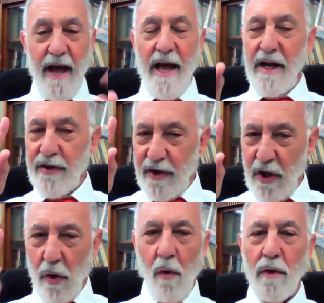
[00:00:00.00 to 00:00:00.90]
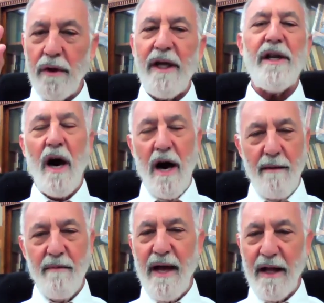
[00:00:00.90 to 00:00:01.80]
And it is the only
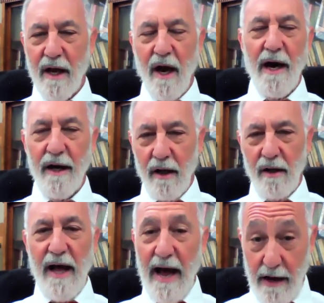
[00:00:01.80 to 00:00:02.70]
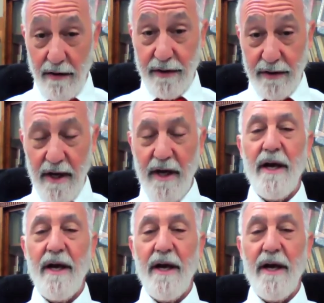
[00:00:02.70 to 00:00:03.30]
time that God allows